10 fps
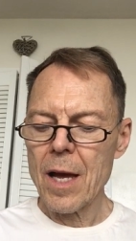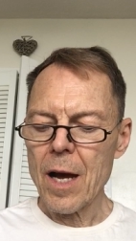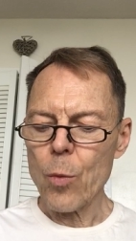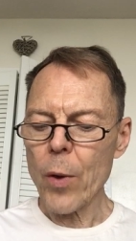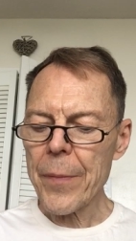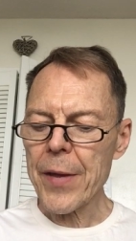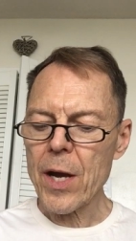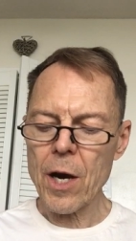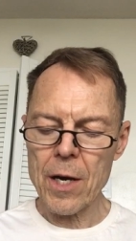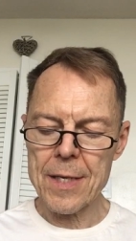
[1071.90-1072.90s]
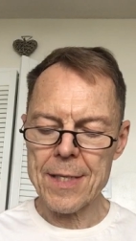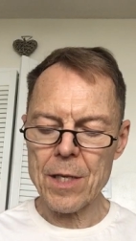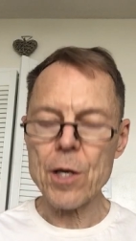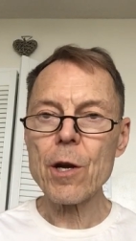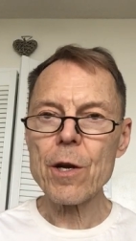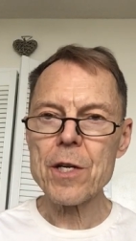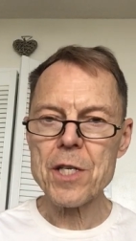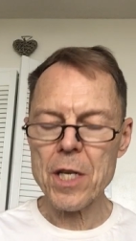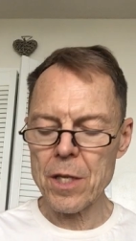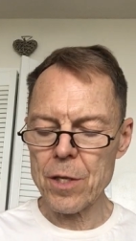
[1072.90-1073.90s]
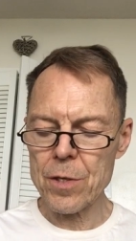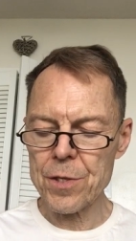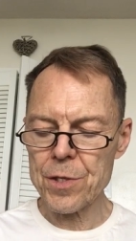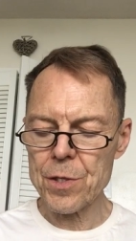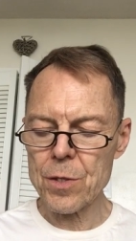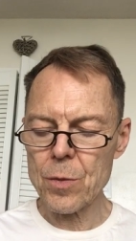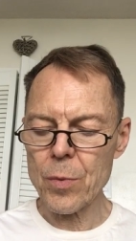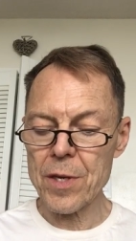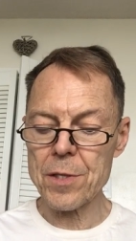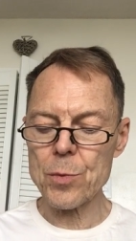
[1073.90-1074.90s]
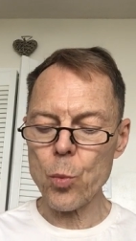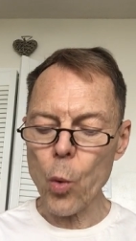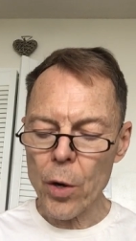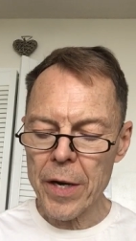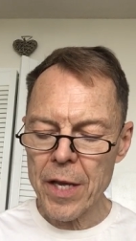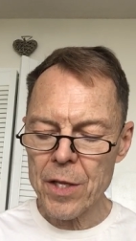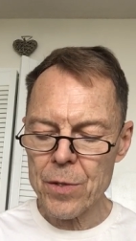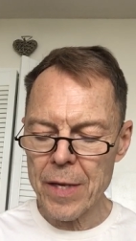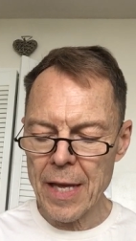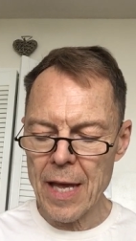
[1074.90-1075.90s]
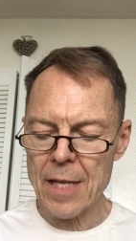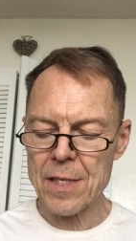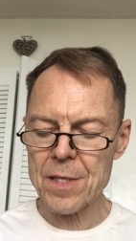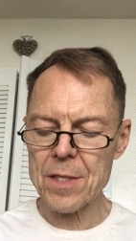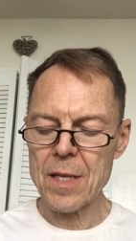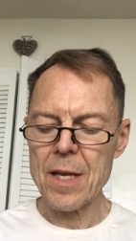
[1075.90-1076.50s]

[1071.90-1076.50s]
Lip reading: what the card is encouraging you to do, what is warding you against,